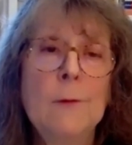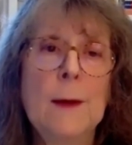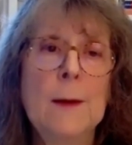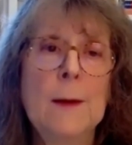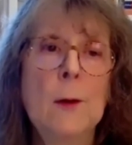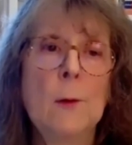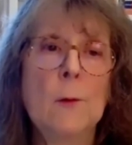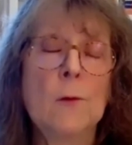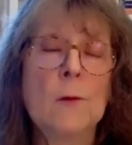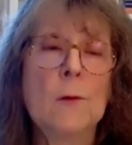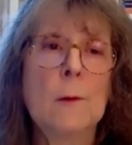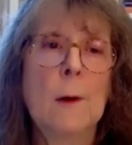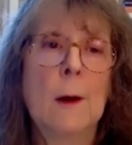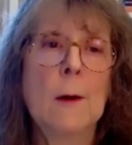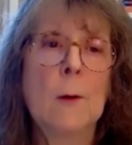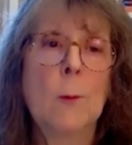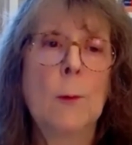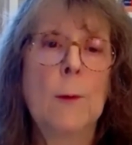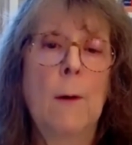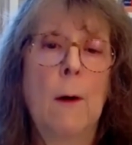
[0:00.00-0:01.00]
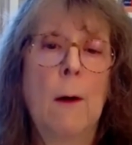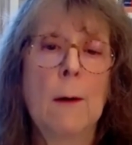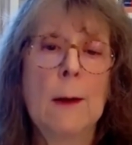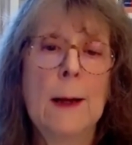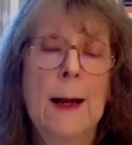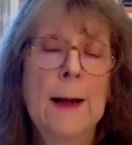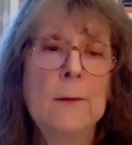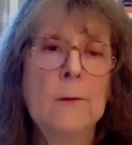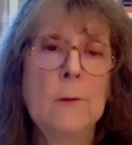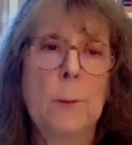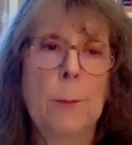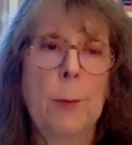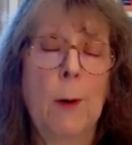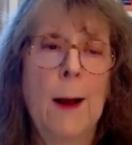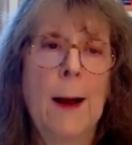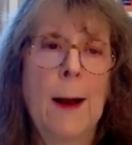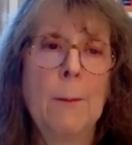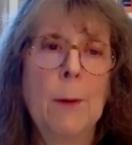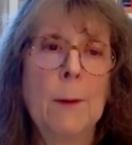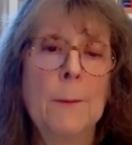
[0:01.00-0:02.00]
and you're stuck with all kinds of
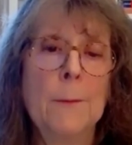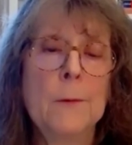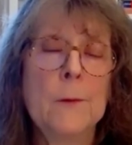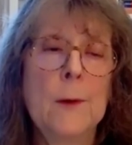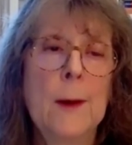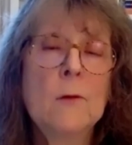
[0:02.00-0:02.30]
problems.